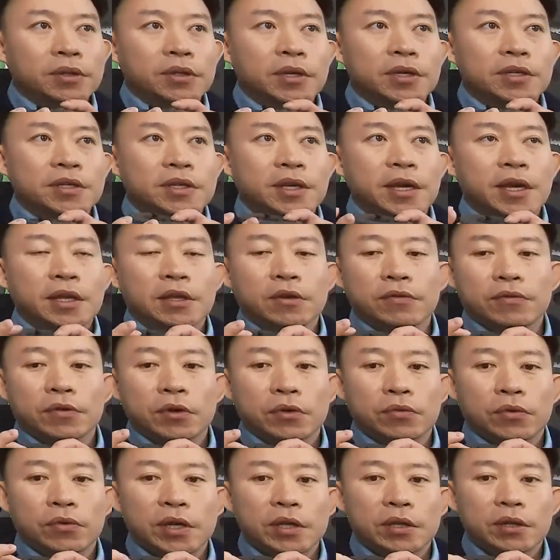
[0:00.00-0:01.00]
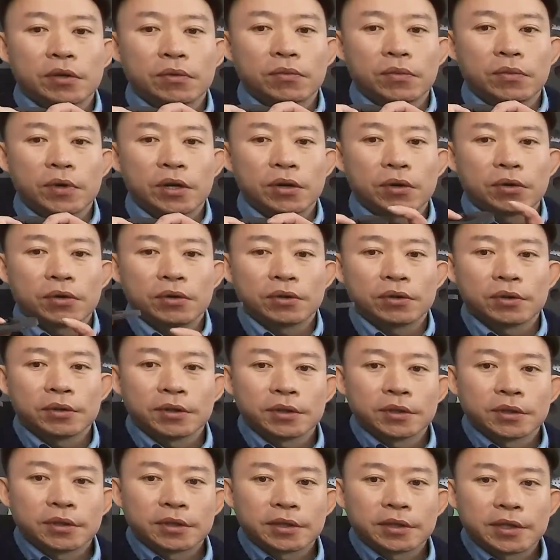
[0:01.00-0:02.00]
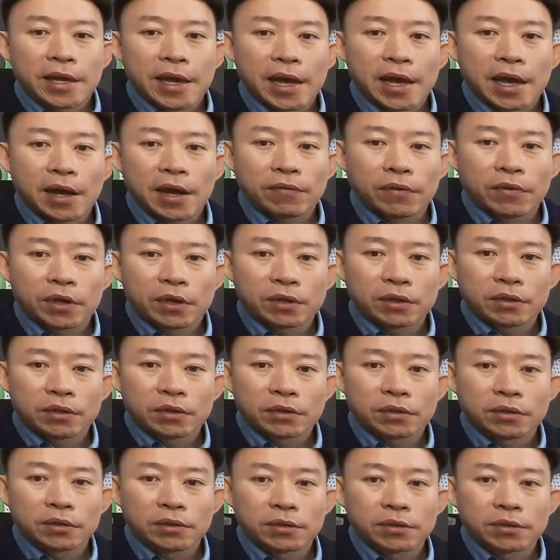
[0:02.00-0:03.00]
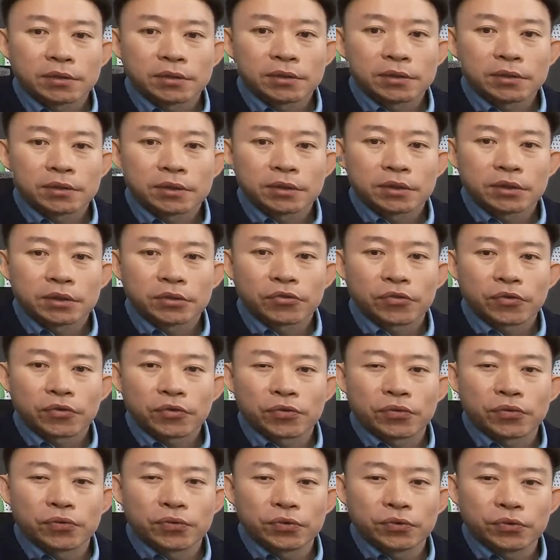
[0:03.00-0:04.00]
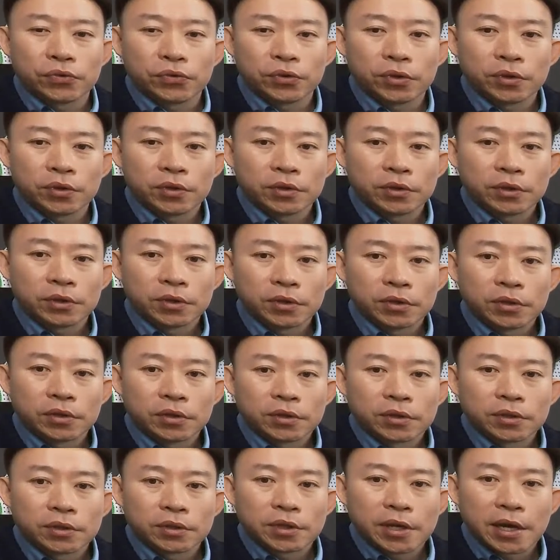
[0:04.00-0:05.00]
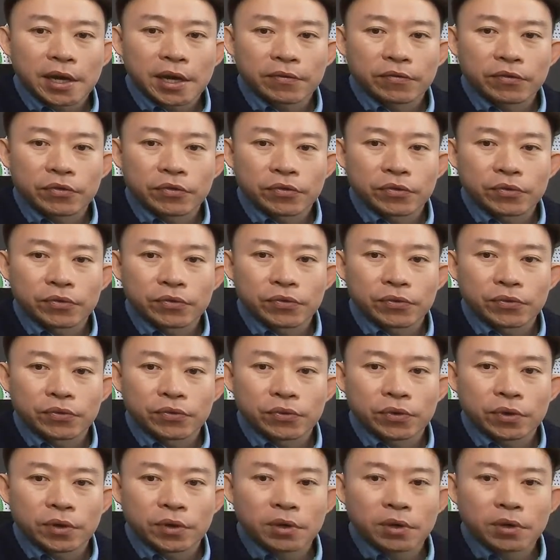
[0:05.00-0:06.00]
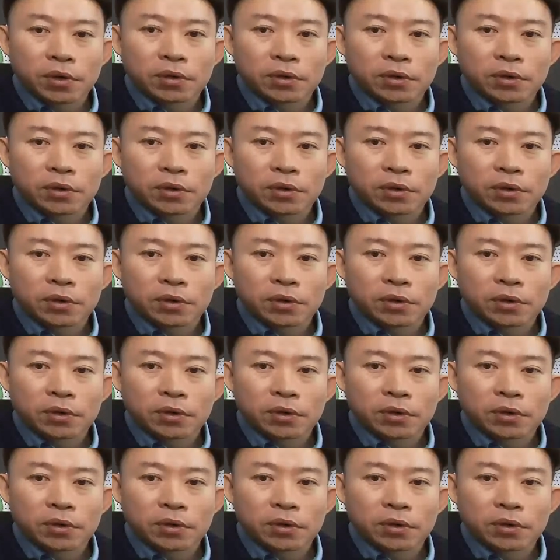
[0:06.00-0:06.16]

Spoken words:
this kind of grinding wheel, they have a screw. They have screw